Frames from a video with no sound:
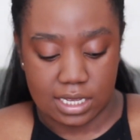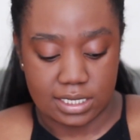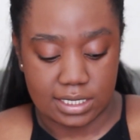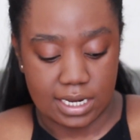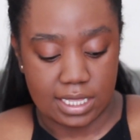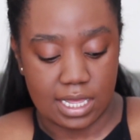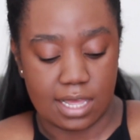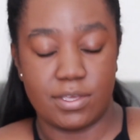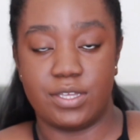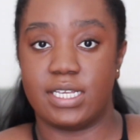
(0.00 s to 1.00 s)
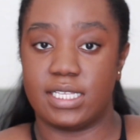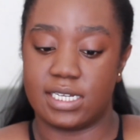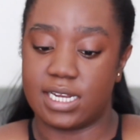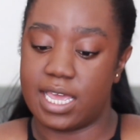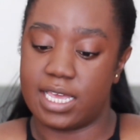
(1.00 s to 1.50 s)
the concealer that I'm using
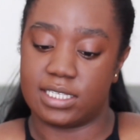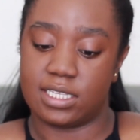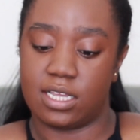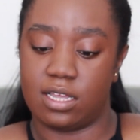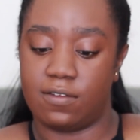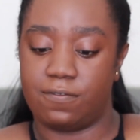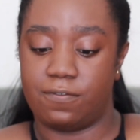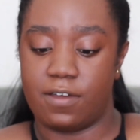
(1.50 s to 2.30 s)
today is the